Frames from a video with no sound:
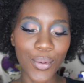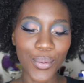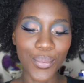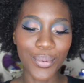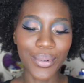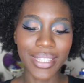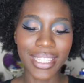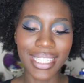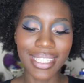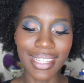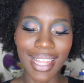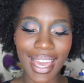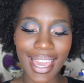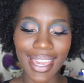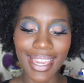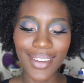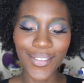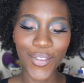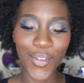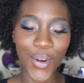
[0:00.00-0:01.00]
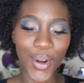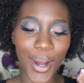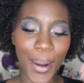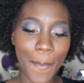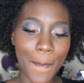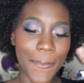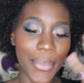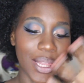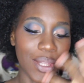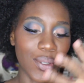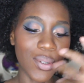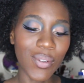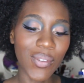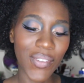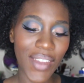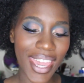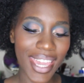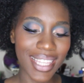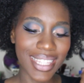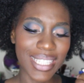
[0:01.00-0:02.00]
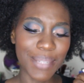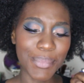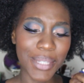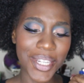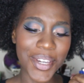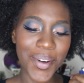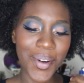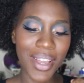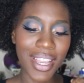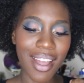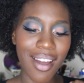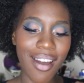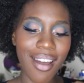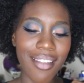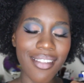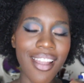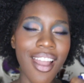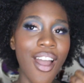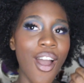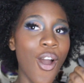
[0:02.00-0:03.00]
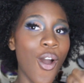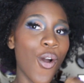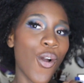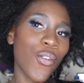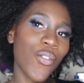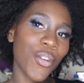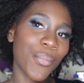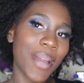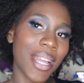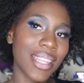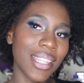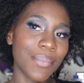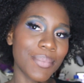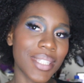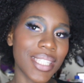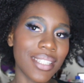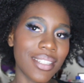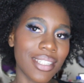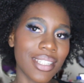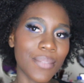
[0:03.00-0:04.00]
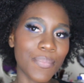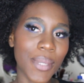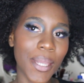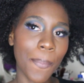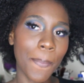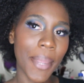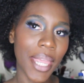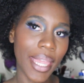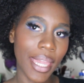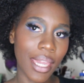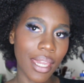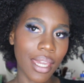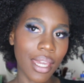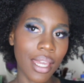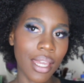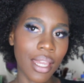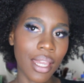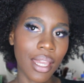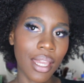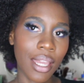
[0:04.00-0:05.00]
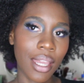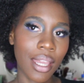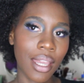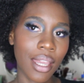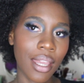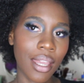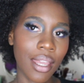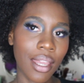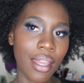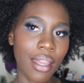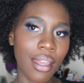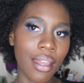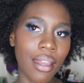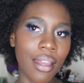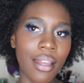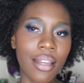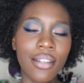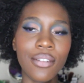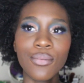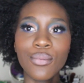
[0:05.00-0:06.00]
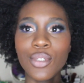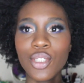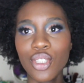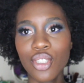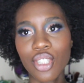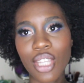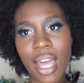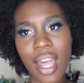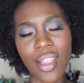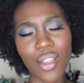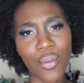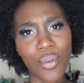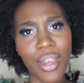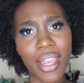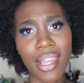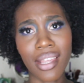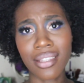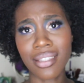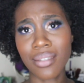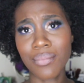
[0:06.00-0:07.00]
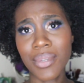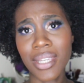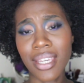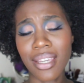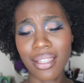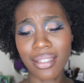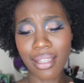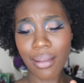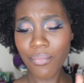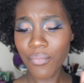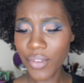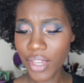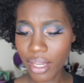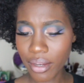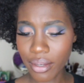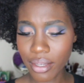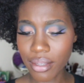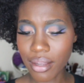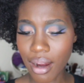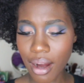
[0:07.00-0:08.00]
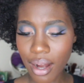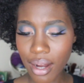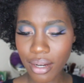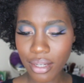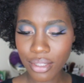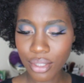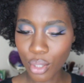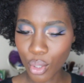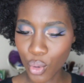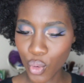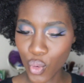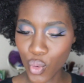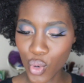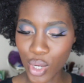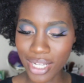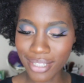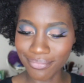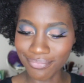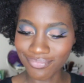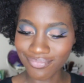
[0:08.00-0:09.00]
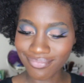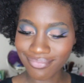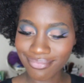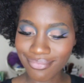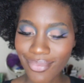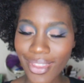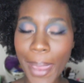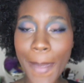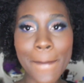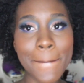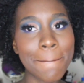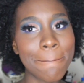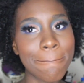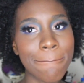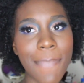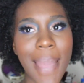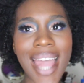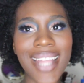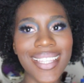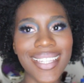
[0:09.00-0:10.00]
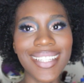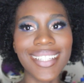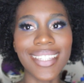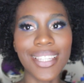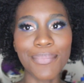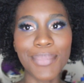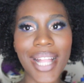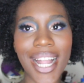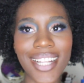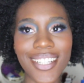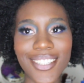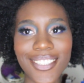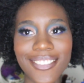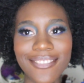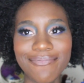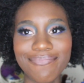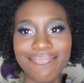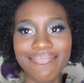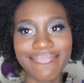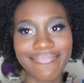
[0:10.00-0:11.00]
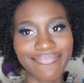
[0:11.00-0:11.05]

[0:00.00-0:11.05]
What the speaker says: would really like for a blue fade to be going on, or for my lips to just be pink. Which is kind of crazy because I'm very dark, so I need a lip liner.